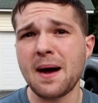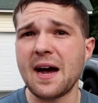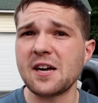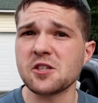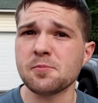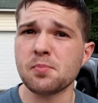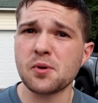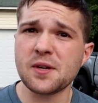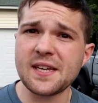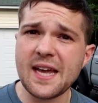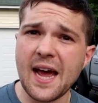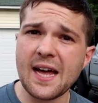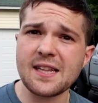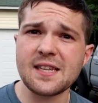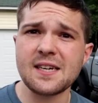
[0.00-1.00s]
miles per
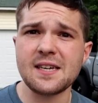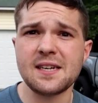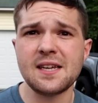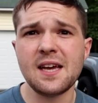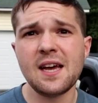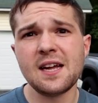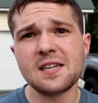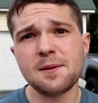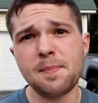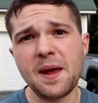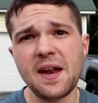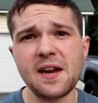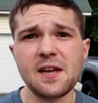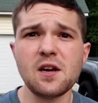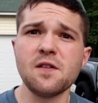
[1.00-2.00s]
gallon,
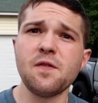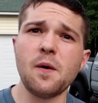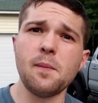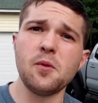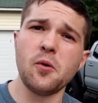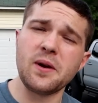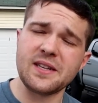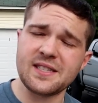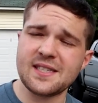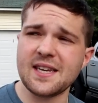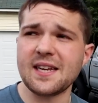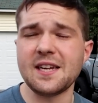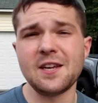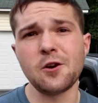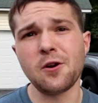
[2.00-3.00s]
depending if I'm doing
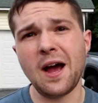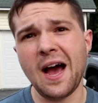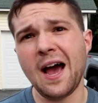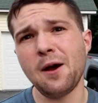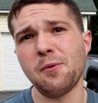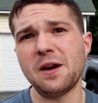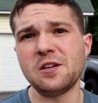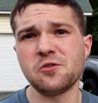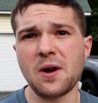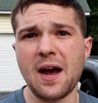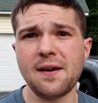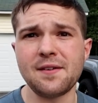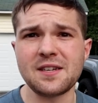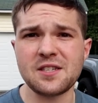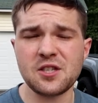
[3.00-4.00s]
city or highway
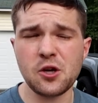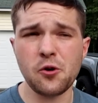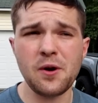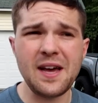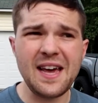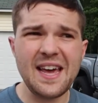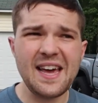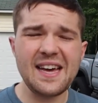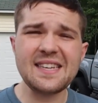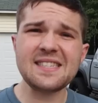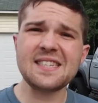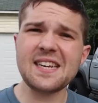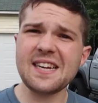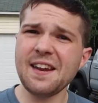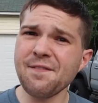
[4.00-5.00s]
driving. So a
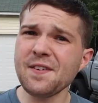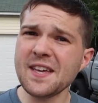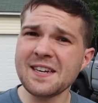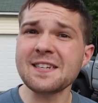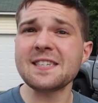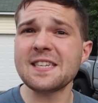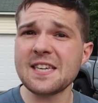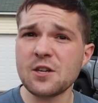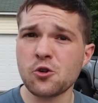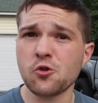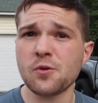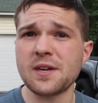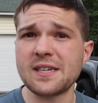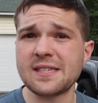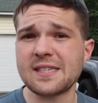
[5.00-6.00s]
significant
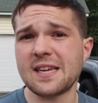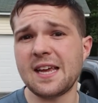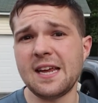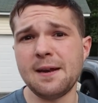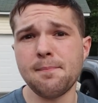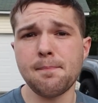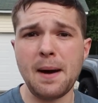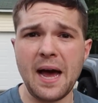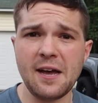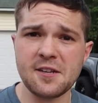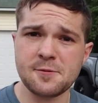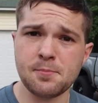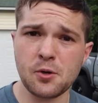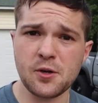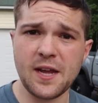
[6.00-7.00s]
decrease in
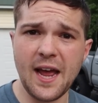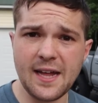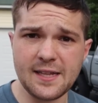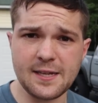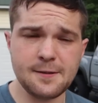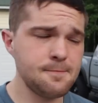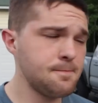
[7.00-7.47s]
miles per gallon.